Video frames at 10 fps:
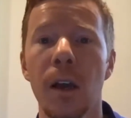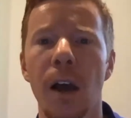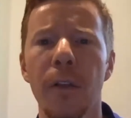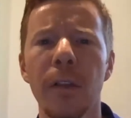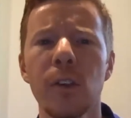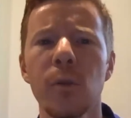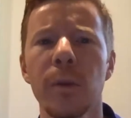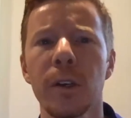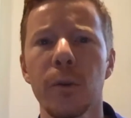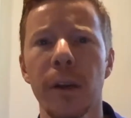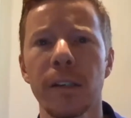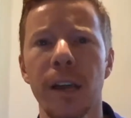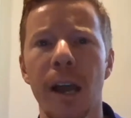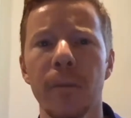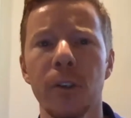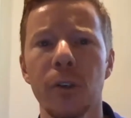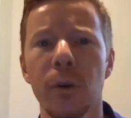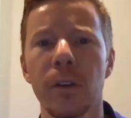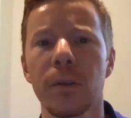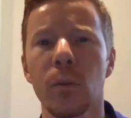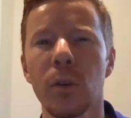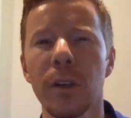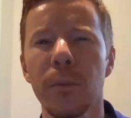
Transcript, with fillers: I thought this would be a great time to show you some really